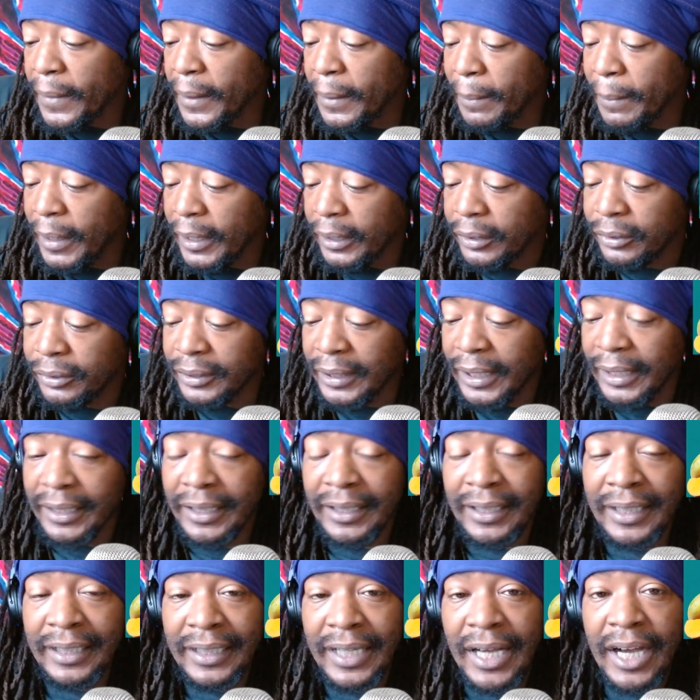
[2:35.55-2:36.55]
by
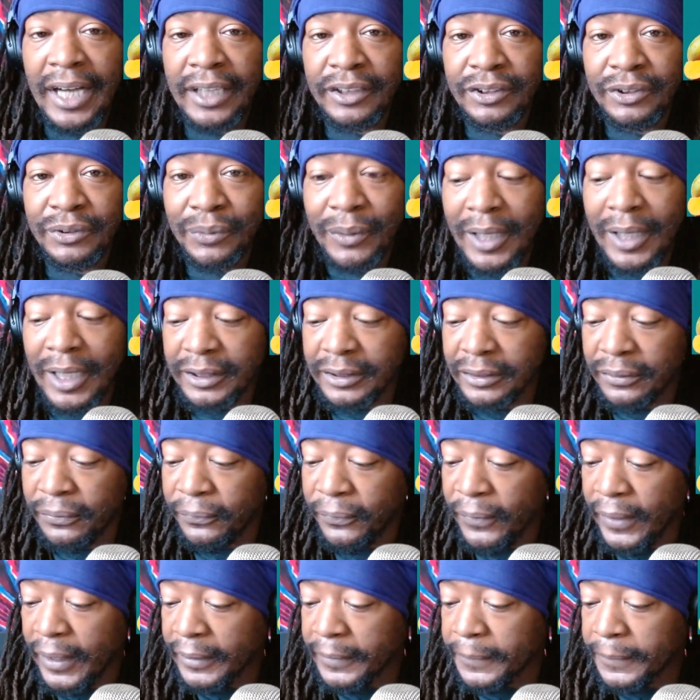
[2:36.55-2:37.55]
creating an entourage
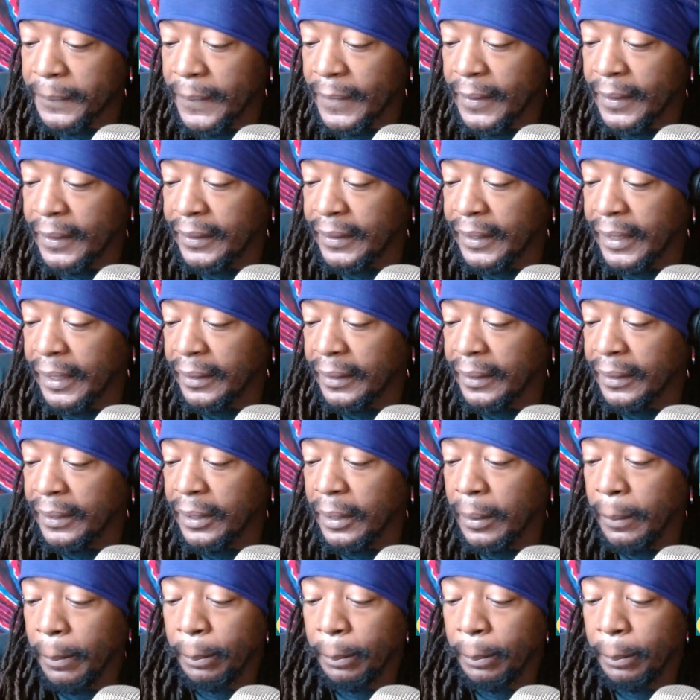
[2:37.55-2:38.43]
effect that uh,